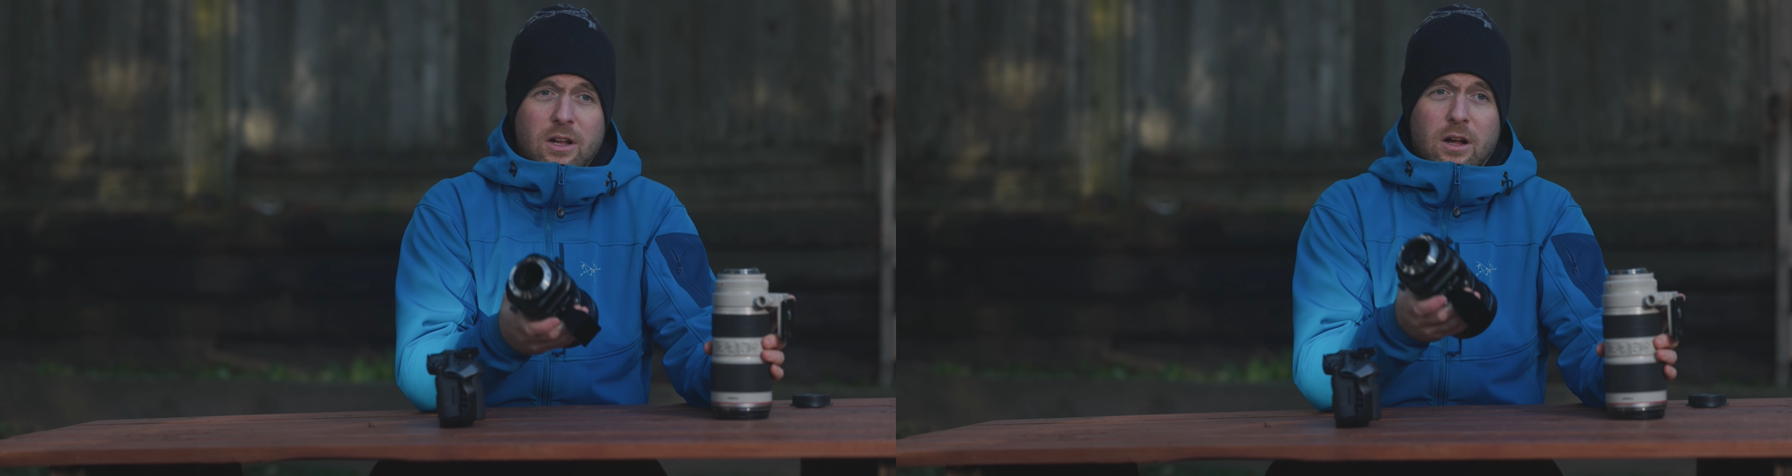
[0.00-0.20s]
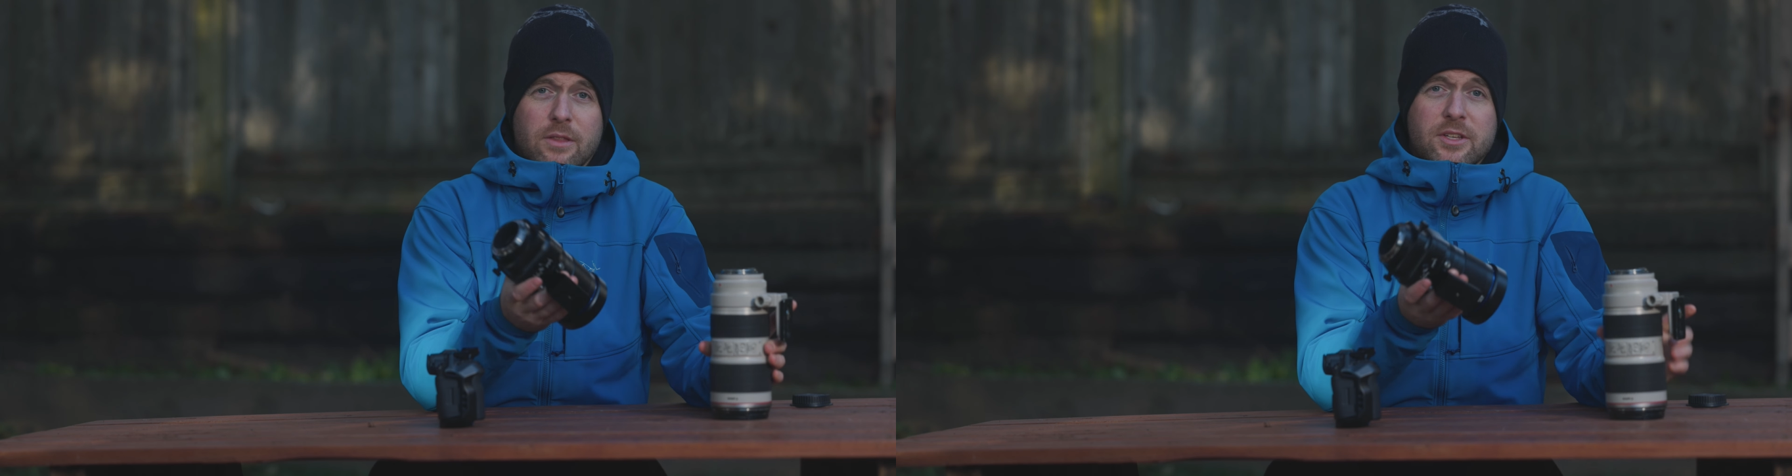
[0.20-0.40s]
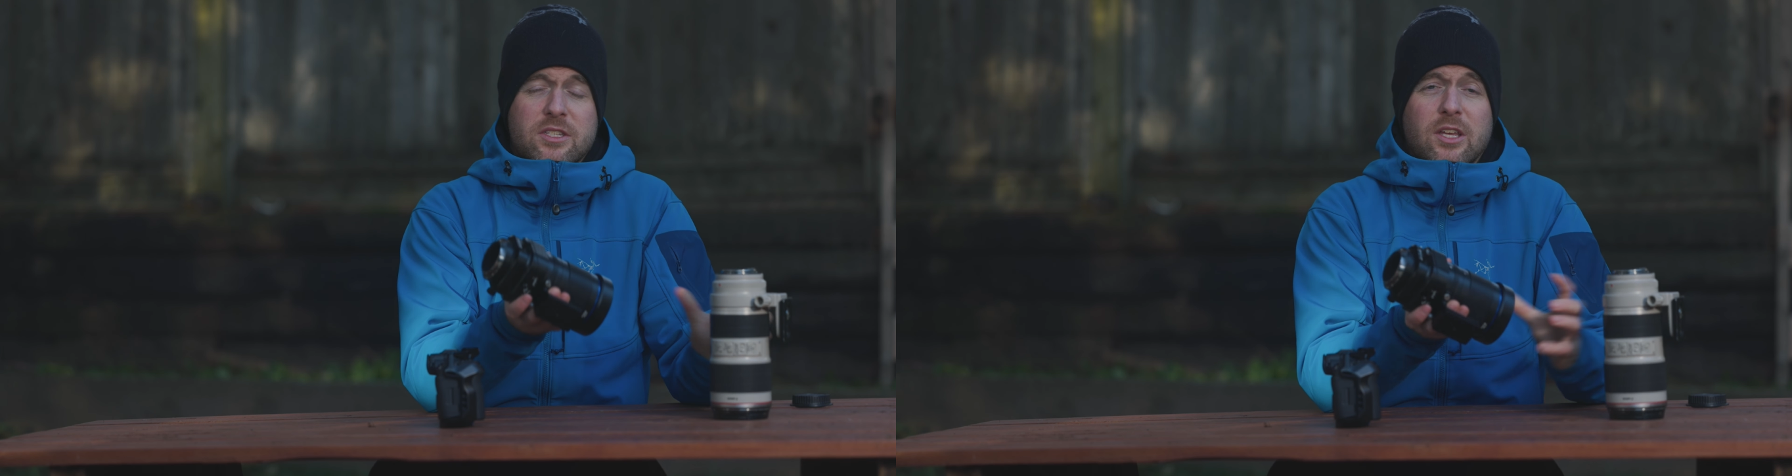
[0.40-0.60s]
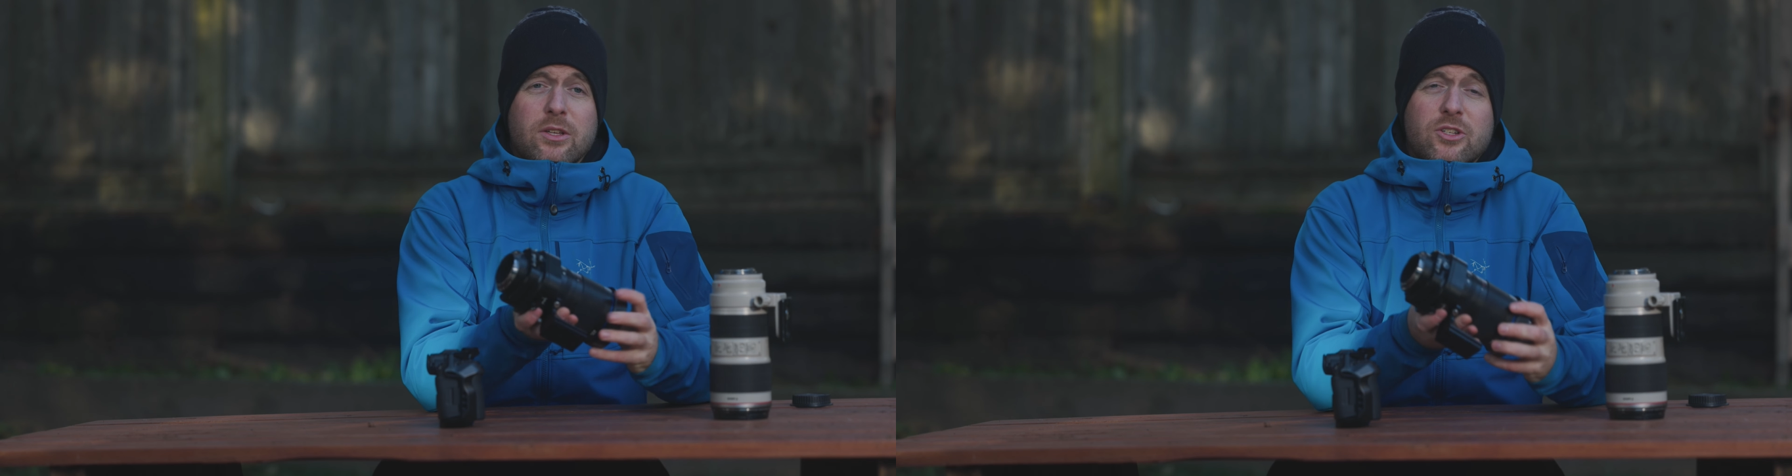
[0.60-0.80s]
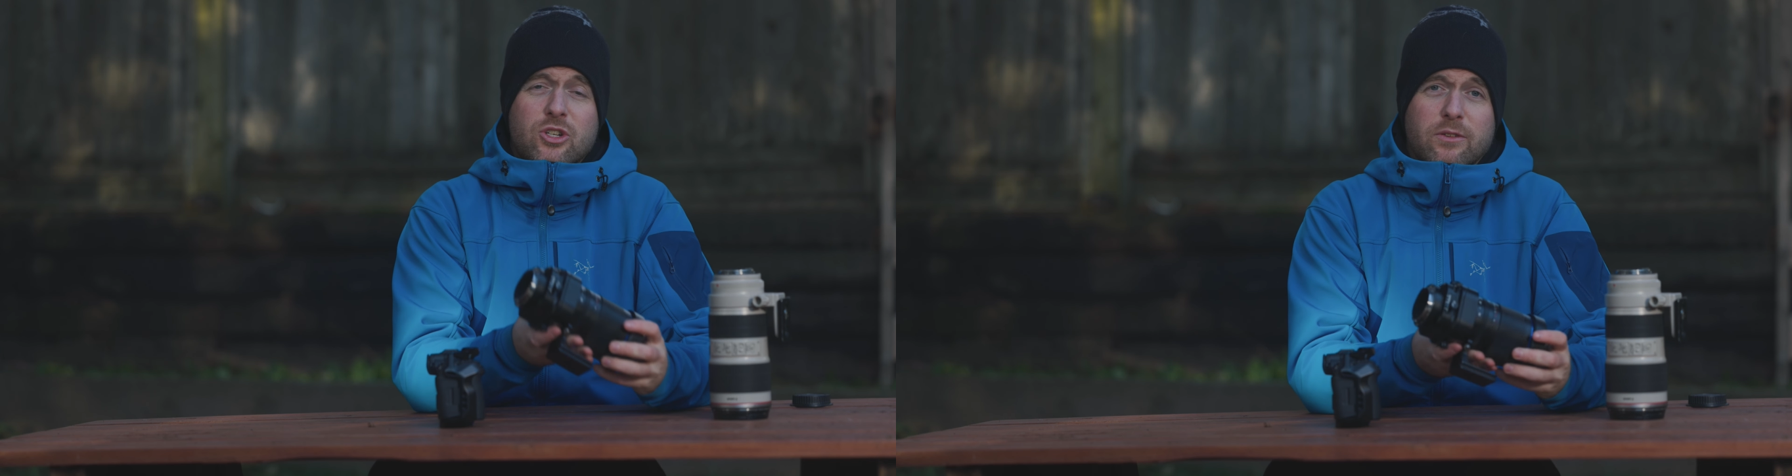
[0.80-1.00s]
on this
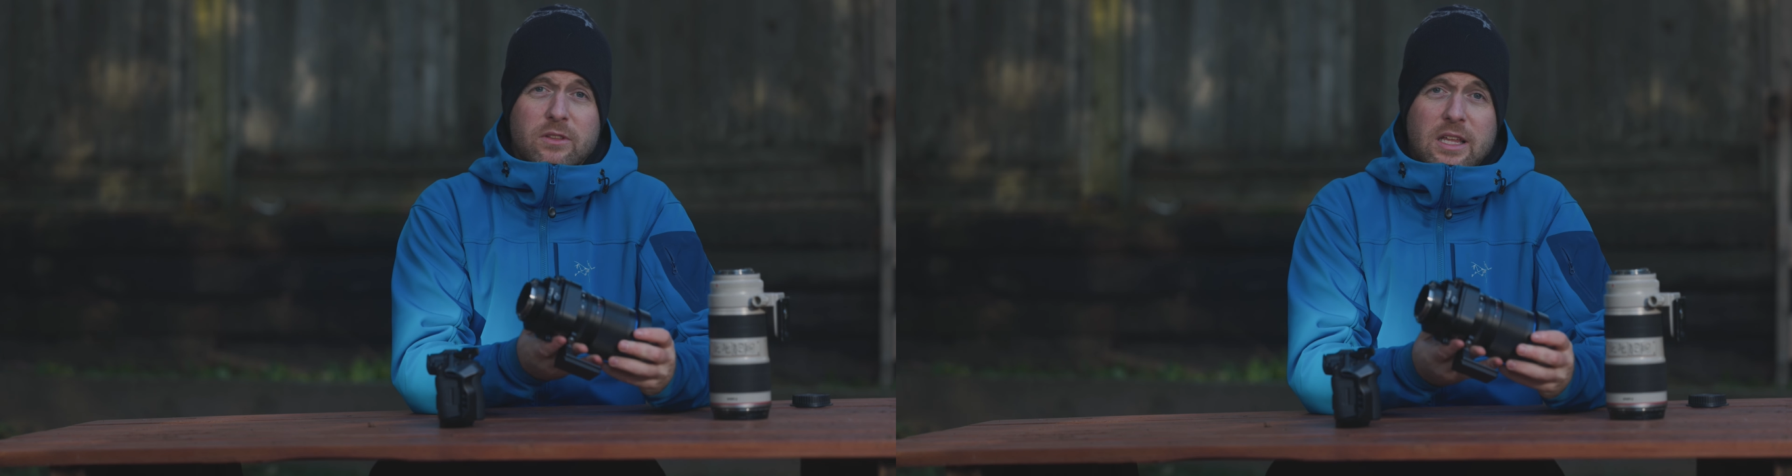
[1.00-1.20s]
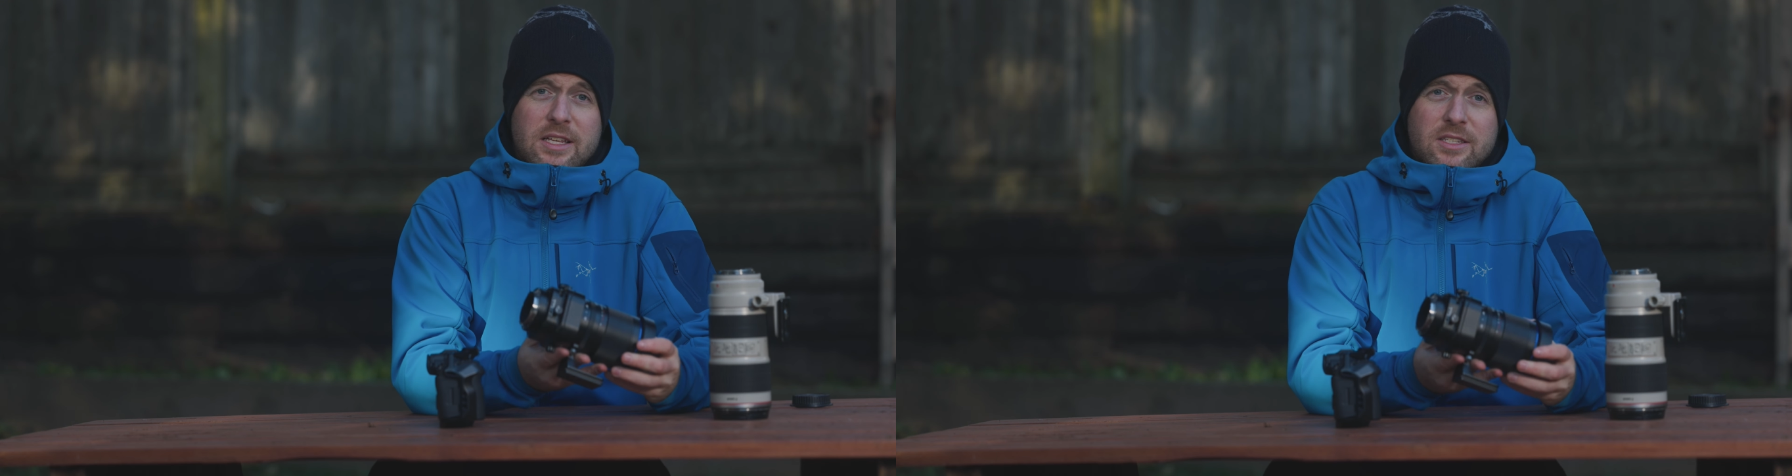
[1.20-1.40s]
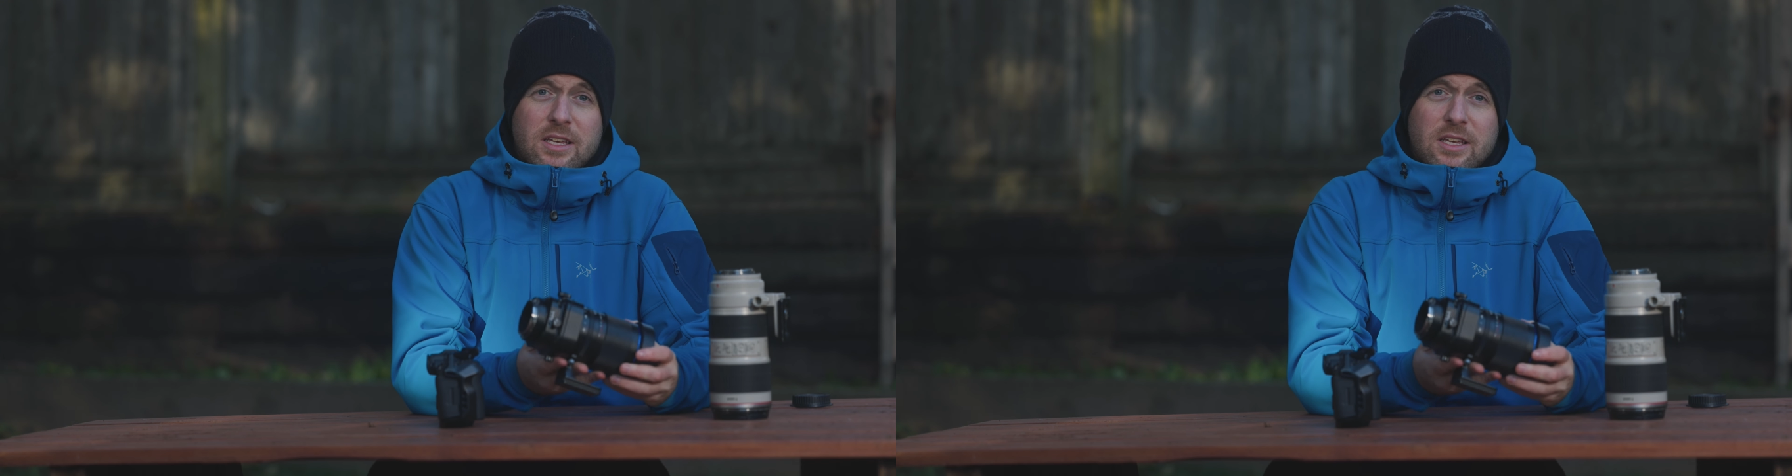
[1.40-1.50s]
tilt shift lens,